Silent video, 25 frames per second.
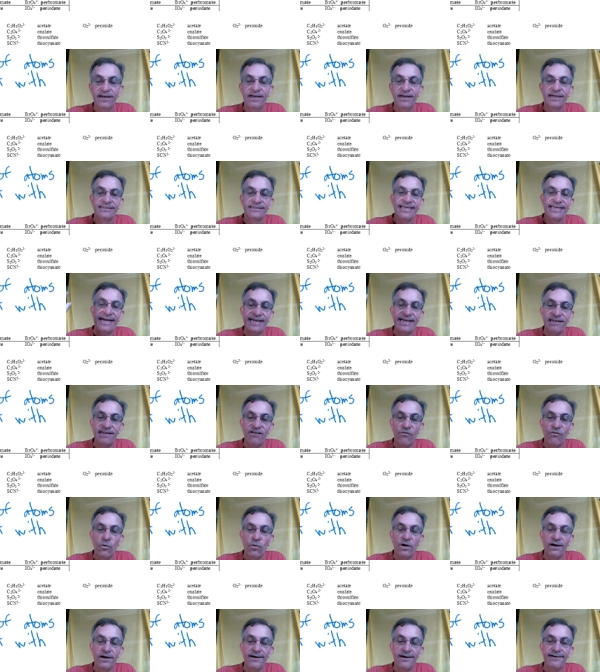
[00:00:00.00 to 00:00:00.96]

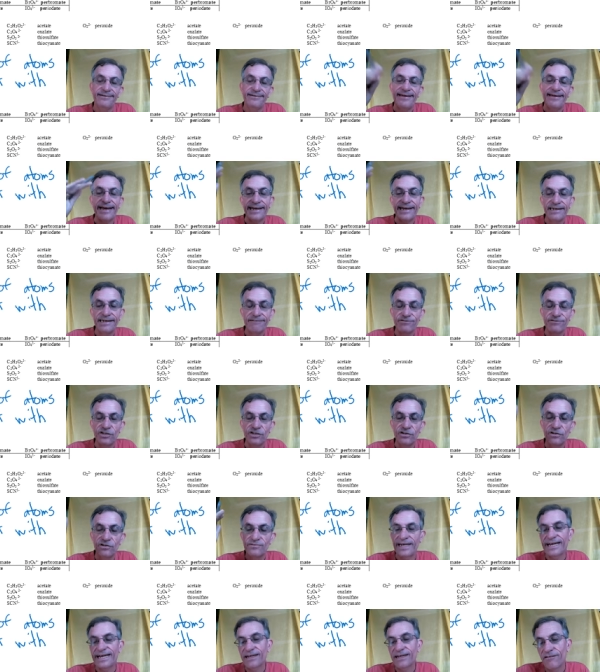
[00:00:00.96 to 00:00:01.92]
-1,
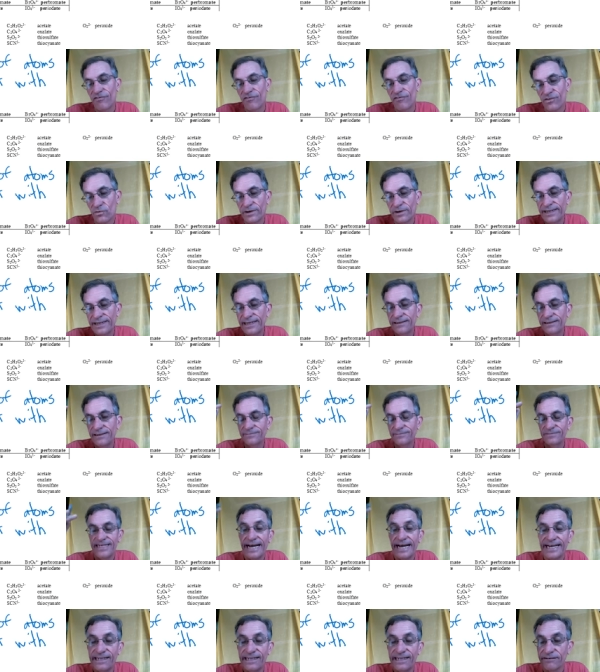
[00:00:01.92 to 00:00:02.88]
-2, -3,
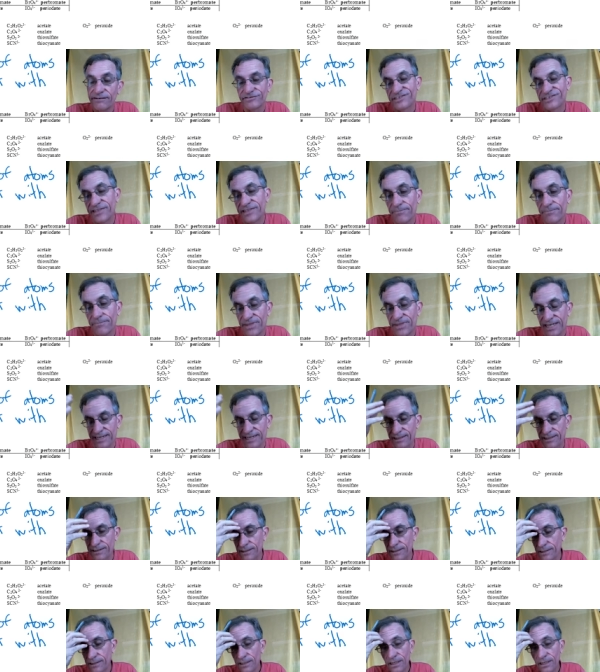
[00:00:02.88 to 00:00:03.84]
negative something.
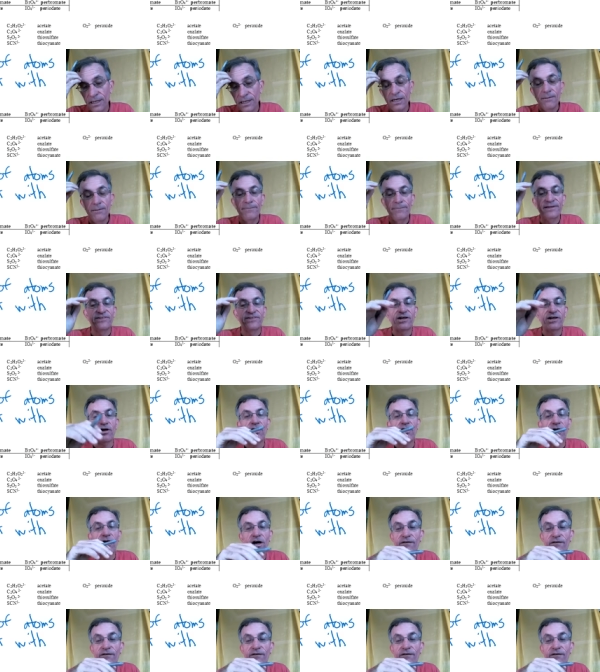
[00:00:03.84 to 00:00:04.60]
But there are a